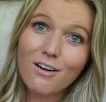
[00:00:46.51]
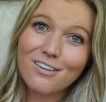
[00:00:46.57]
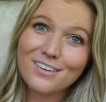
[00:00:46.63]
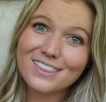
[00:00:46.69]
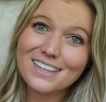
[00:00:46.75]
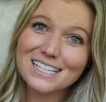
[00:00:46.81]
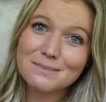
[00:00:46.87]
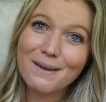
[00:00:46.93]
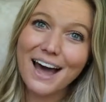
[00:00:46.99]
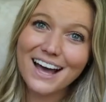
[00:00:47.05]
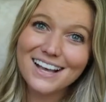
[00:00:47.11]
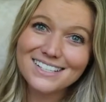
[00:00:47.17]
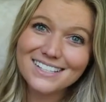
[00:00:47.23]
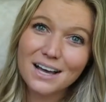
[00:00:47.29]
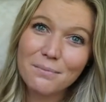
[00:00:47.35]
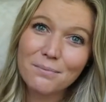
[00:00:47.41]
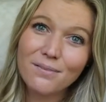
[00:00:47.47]
over these
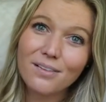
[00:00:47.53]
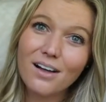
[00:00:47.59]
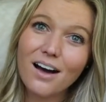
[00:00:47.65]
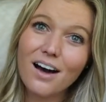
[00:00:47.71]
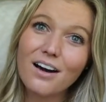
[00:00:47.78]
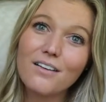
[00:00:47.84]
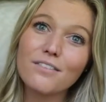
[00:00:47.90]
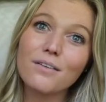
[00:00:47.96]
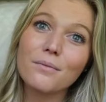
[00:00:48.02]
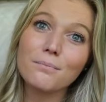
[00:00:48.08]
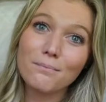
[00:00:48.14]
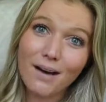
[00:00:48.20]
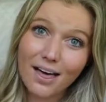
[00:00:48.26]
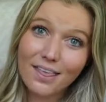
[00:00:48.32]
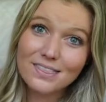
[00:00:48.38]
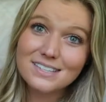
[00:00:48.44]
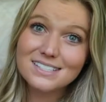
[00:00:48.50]
past couple of
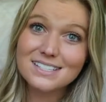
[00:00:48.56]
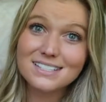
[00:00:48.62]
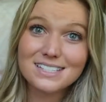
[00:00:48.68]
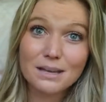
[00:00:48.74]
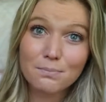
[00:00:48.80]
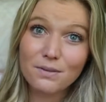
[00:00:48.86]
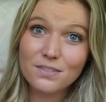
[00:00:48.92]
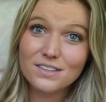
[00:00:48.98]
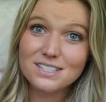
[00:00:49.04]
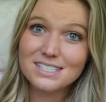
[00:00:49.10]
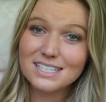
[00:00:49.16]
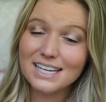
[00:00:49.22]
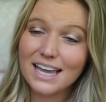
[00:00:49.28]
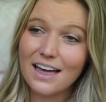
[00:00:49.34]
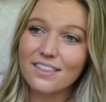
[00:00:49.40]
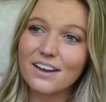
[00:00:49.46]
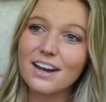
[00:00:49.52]
months since I put this
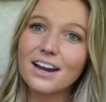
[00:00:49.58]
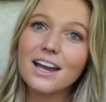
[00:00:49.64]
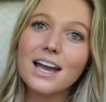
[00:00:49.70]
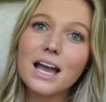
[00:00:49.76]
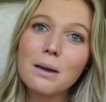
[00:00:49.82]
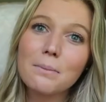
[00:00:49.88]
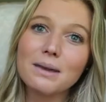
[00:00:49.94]
together